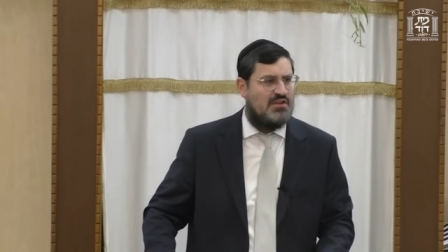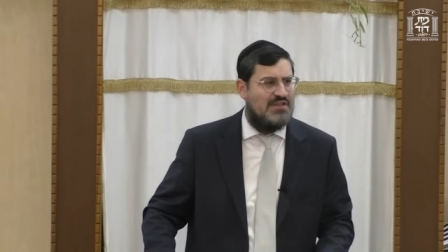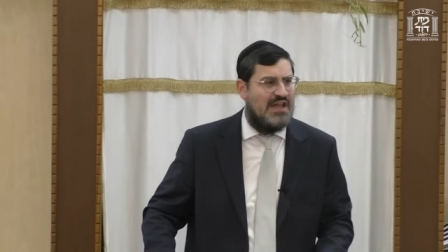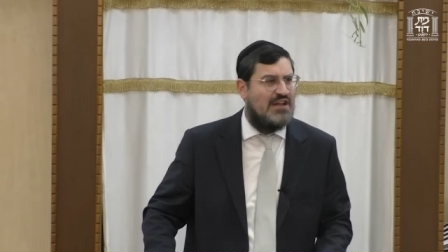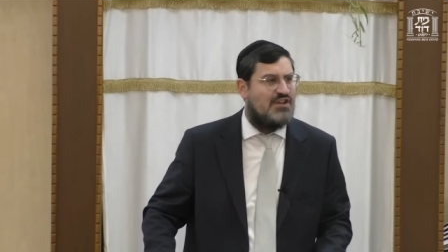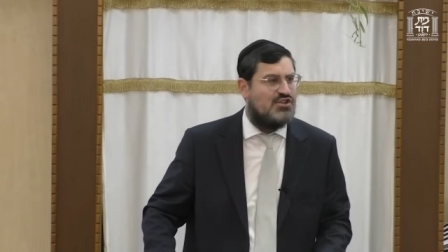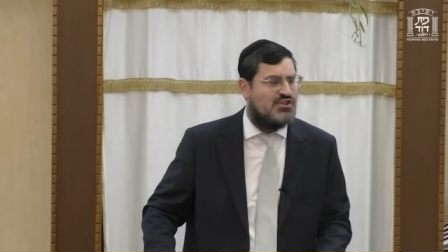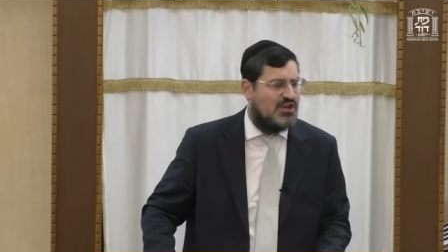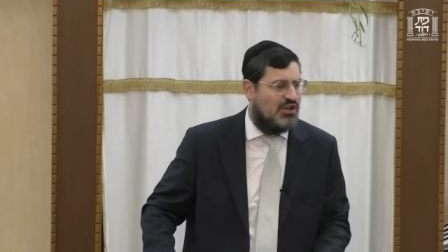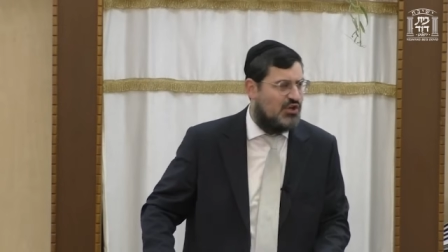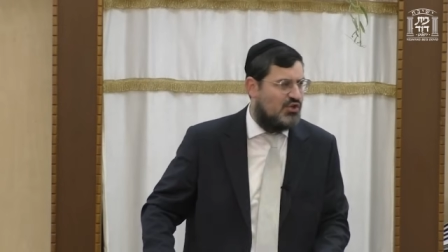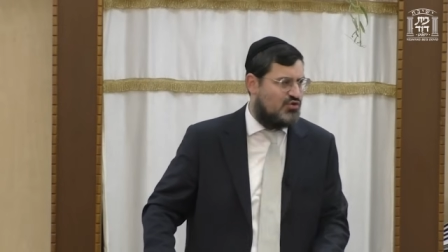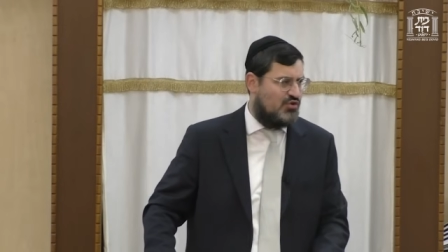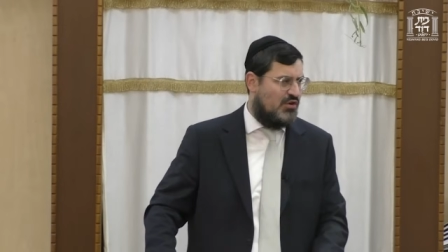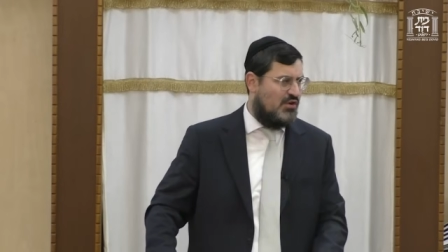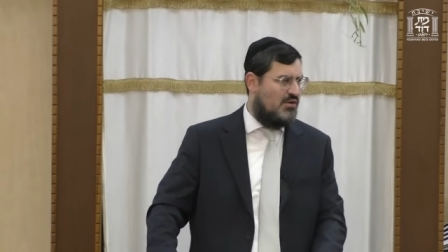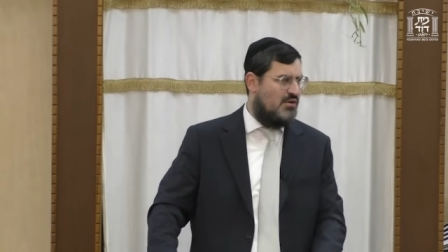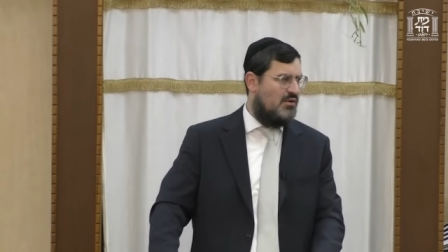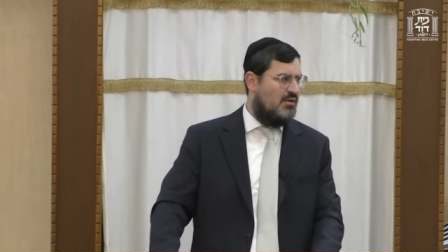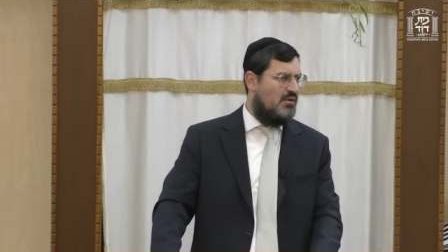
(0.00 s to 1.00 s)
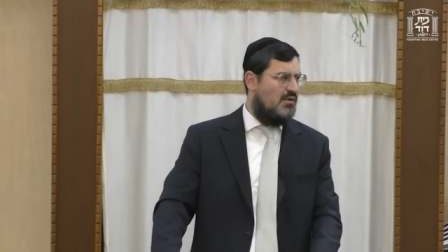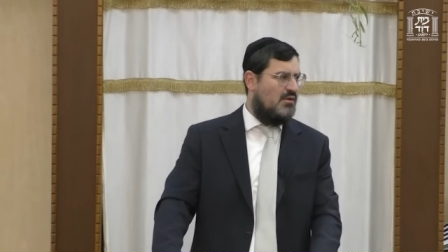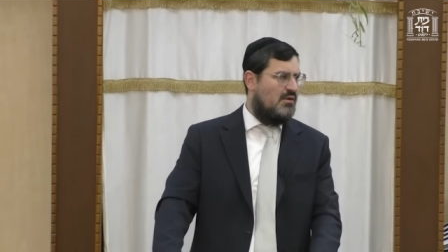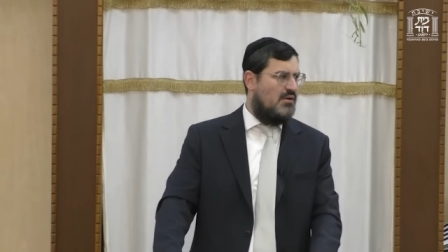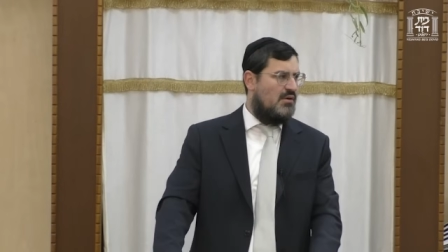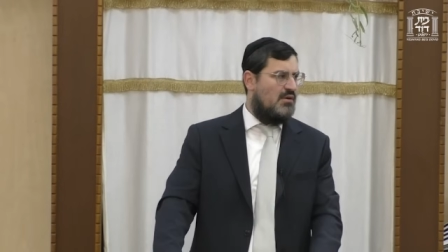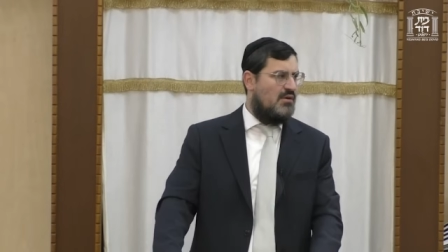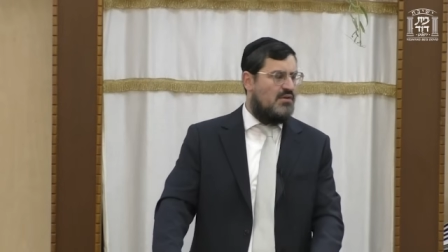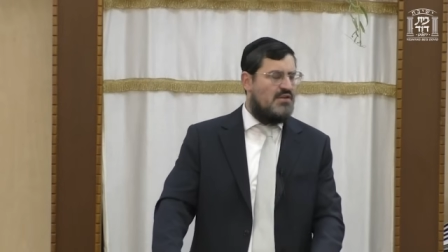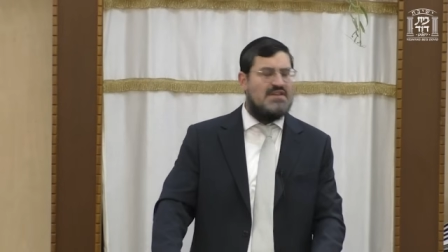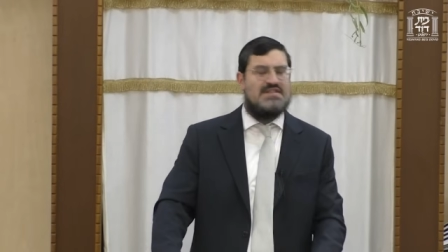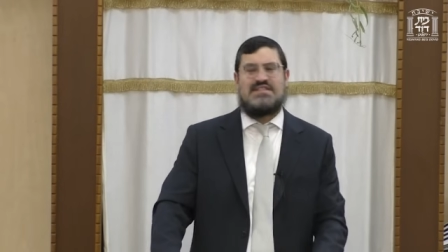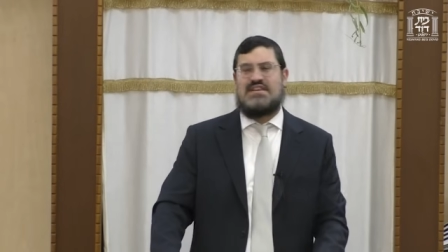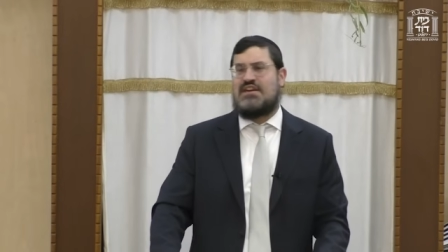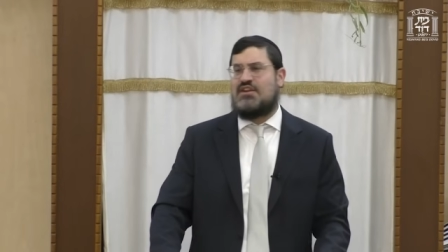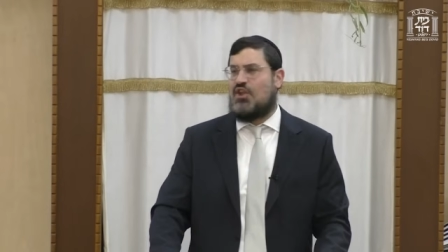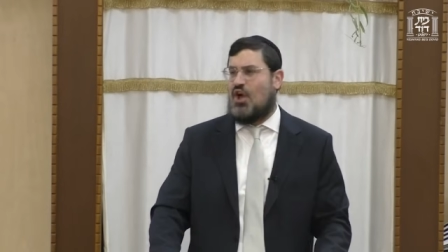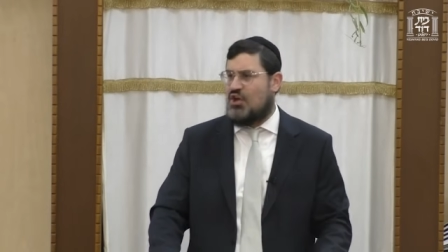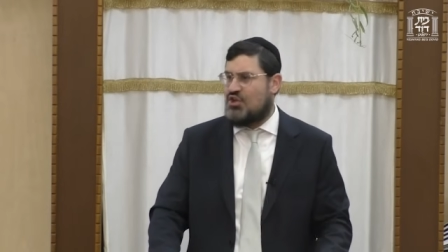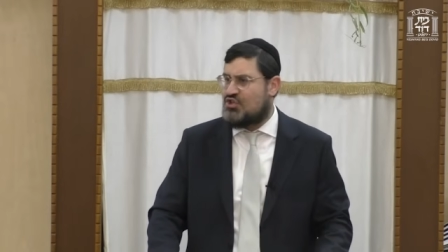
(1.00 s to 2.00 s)
their children, these
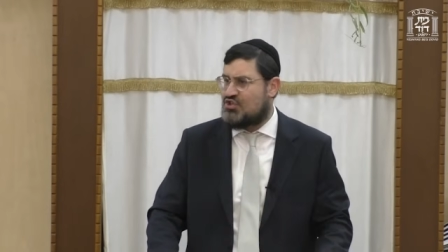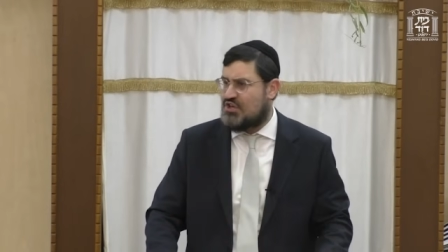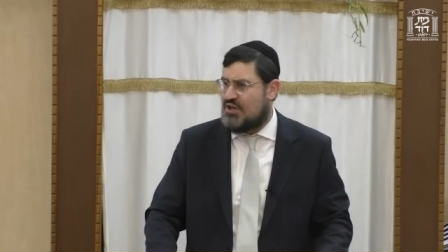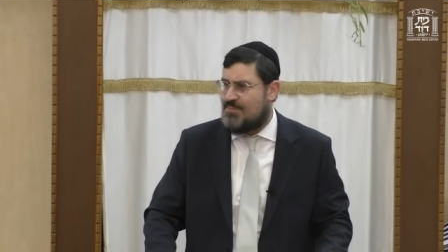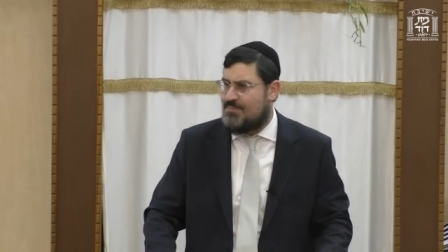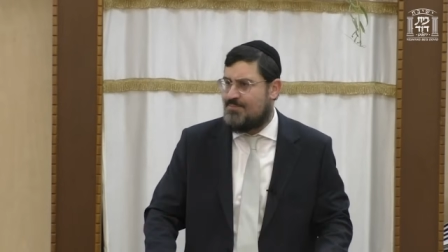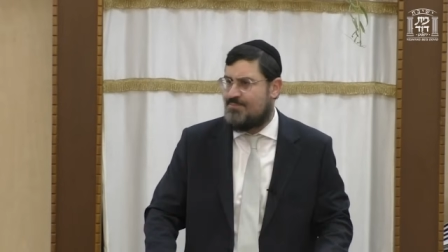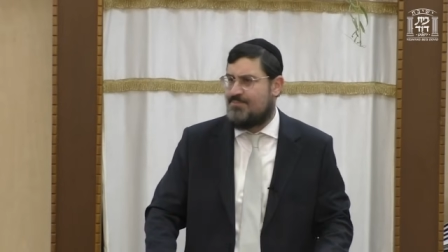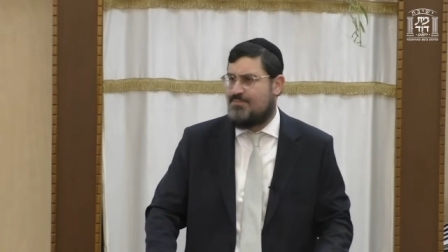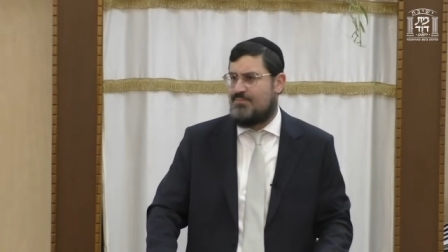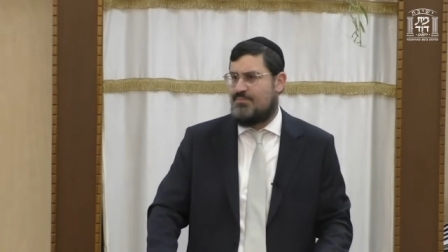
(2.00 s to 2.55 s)
kiddoshim,